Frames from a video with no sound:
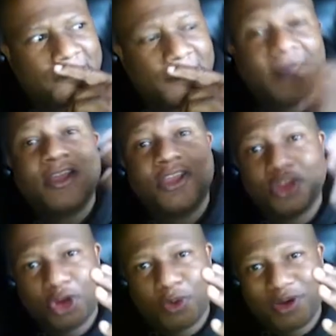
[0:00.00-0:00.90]
You know
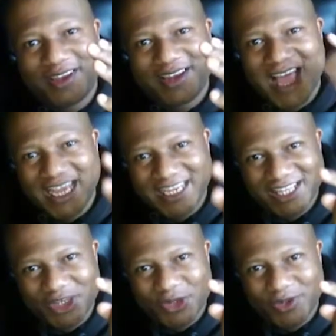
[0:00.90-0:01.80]
what? I did do
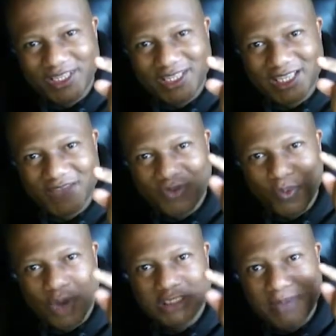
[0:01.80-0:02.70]
it. If you watch
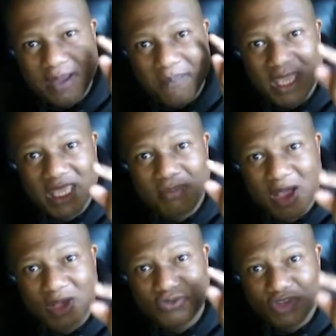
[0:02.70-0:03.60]
my Mickey Mouse
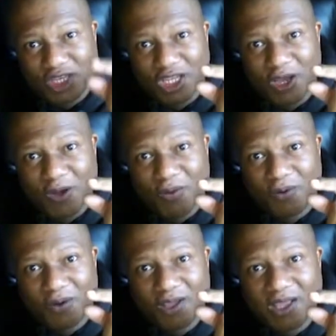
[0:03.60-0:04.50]
video,
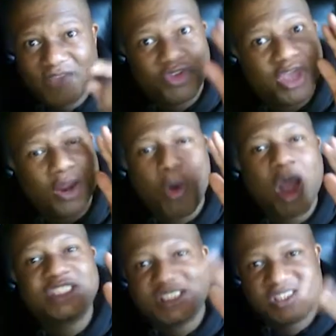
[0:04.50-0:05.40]
you got to watch it to
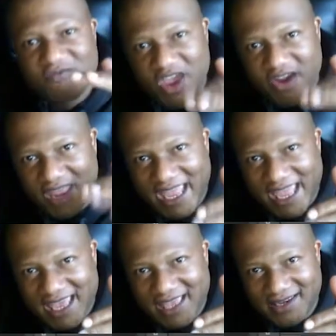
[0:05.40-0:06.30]
the very
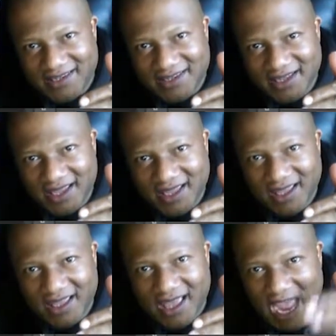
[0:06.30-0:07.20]
end.
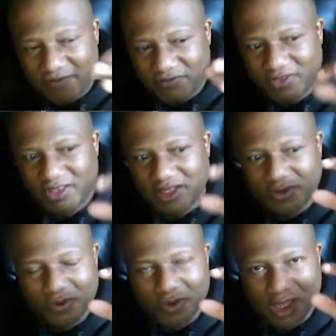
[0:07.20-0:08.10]
After the little
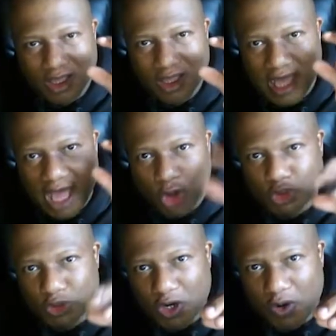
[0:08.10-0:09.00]

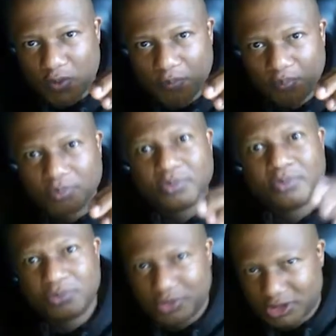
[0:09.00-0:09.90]
outro,
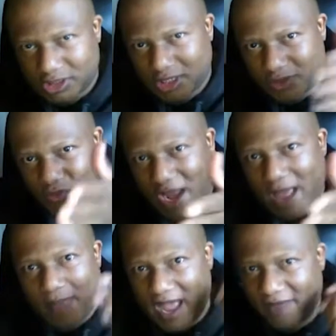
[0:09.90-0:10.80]
there's a little rap
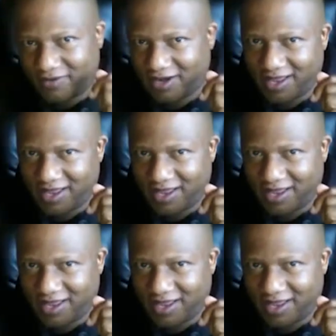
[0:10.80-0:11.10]
after that.